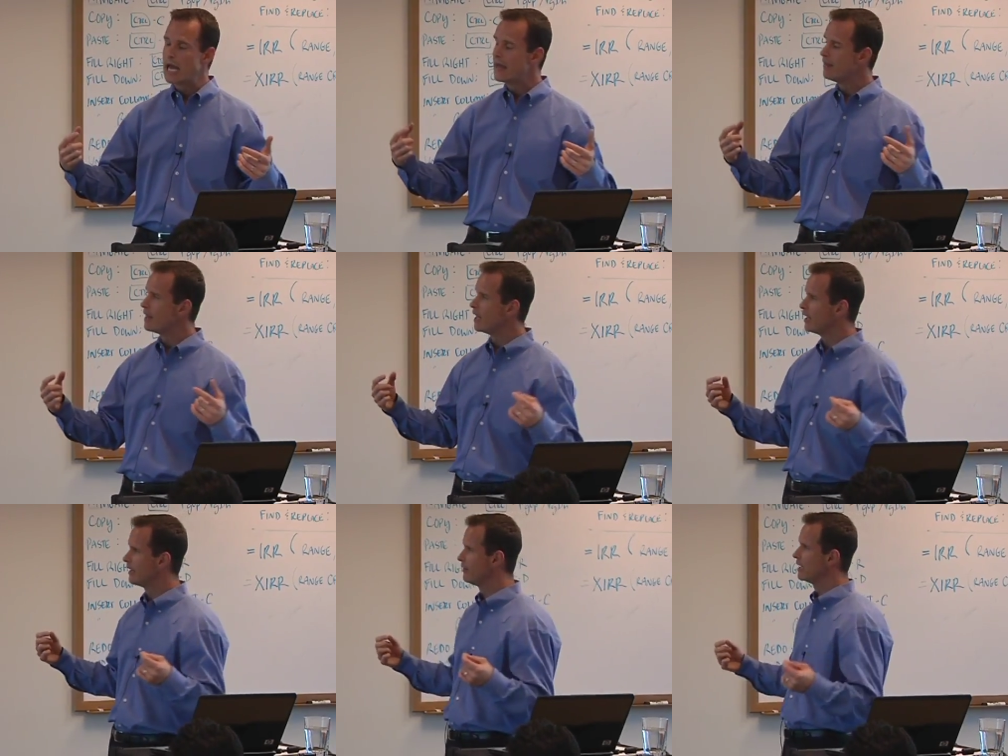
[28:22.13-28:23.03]
and
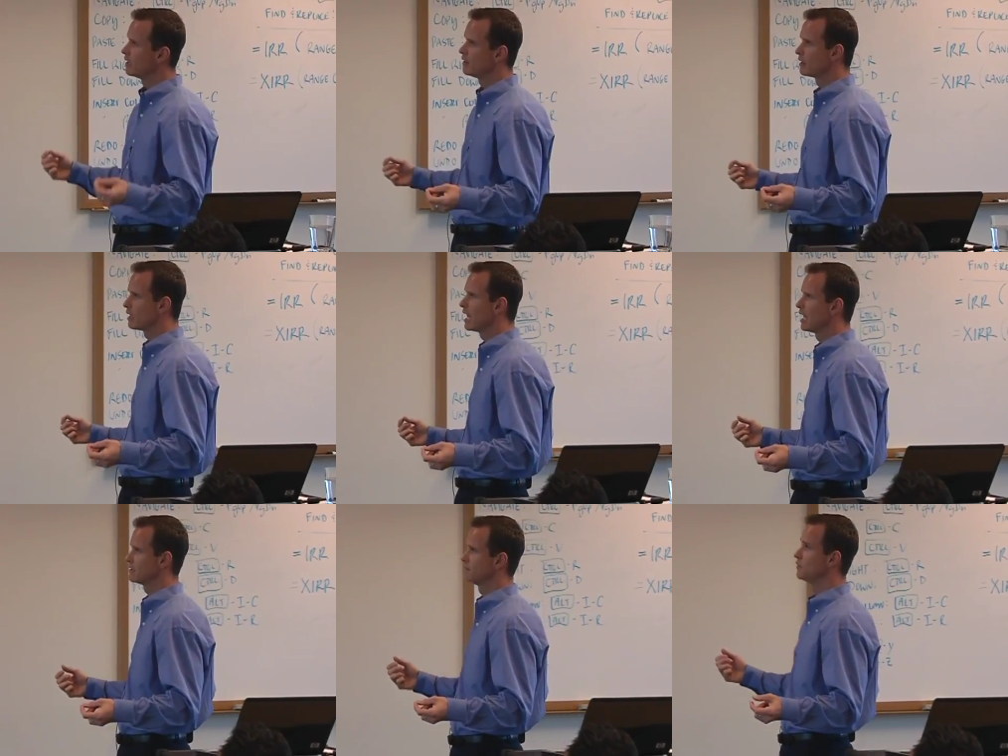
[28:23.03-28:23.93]
then at the end of the
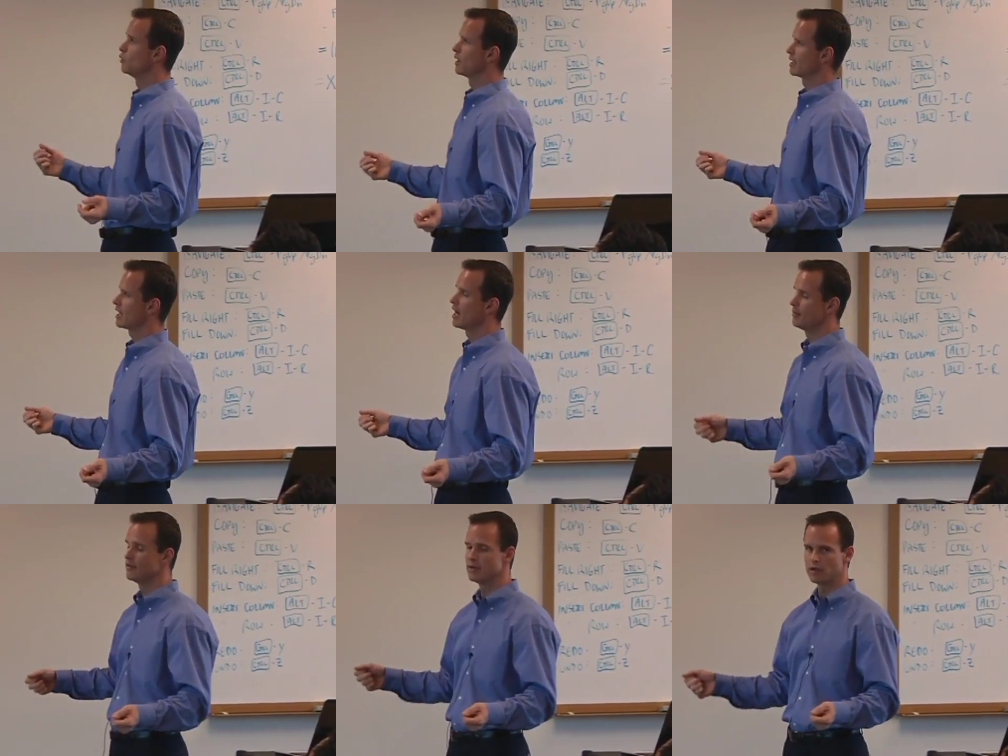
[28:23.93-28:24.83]
class, if you want a
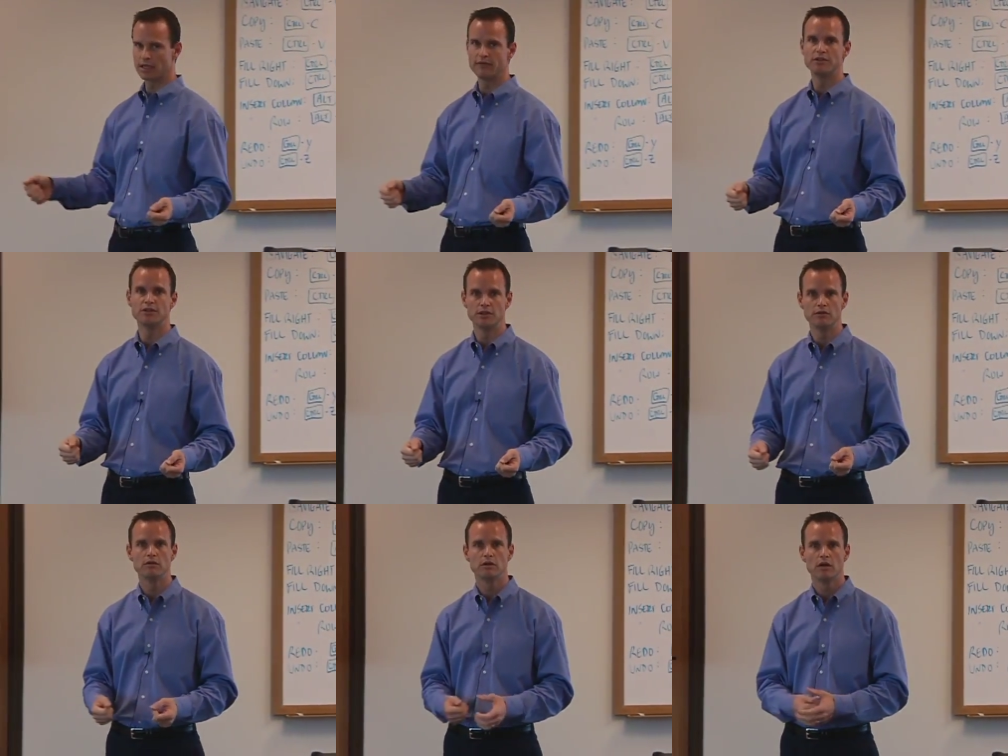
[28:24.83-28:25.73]
copy of it, I'll give it to you
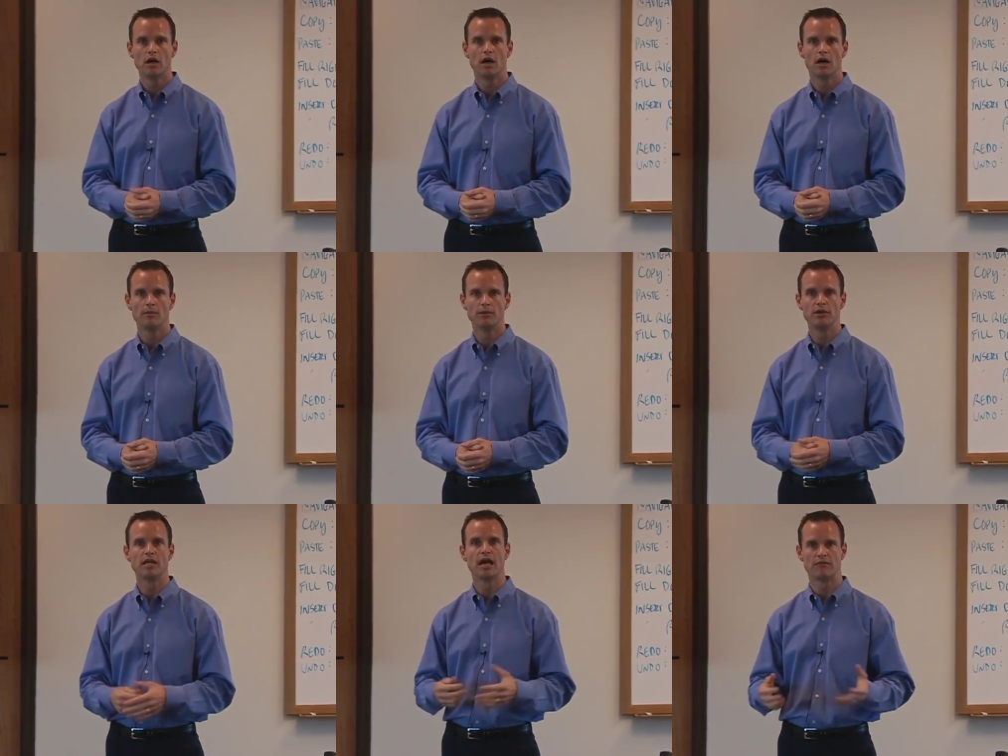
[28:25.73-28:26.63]
um, and you
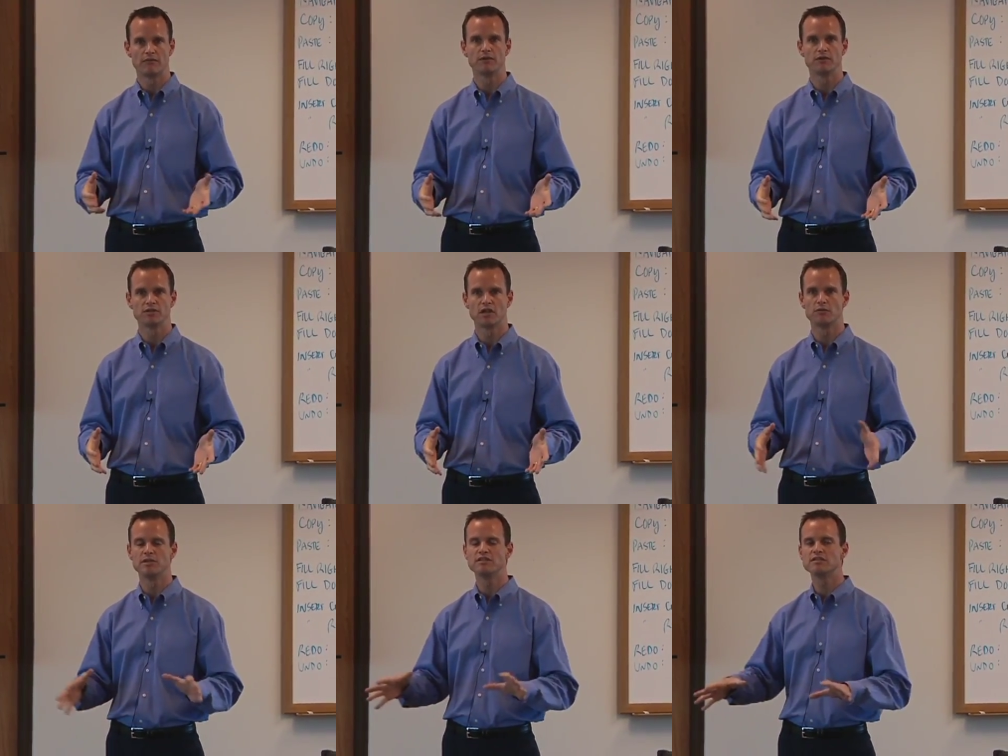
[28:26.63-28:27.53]
can have it for yourself.
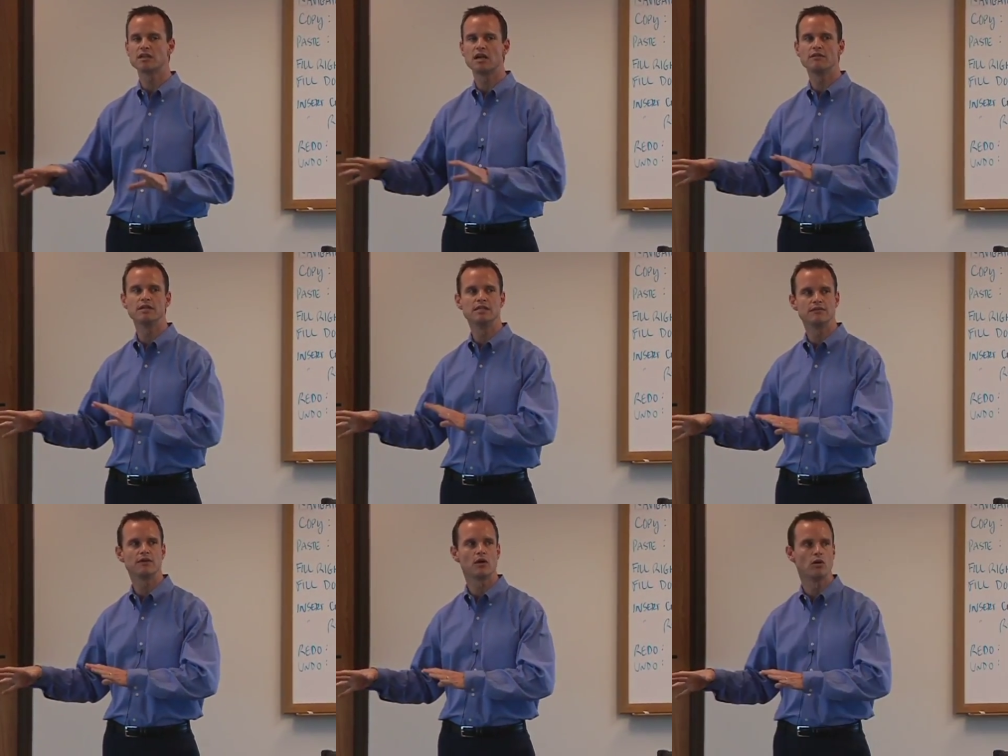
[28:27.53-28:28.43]
But this is kind of a
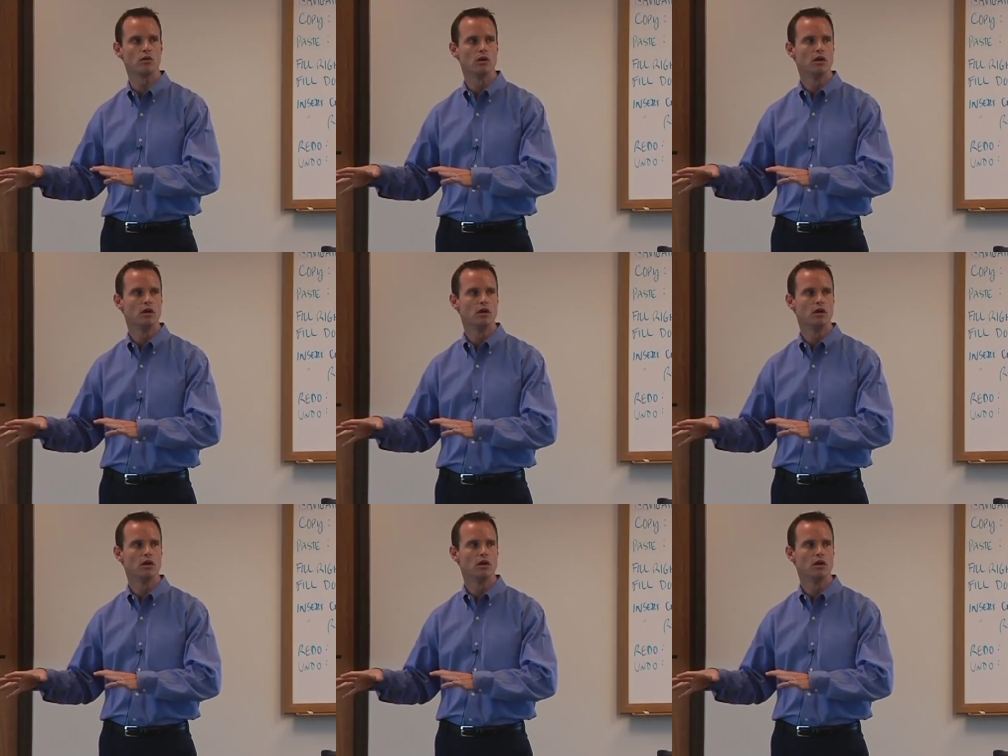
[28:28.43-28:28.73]
difficult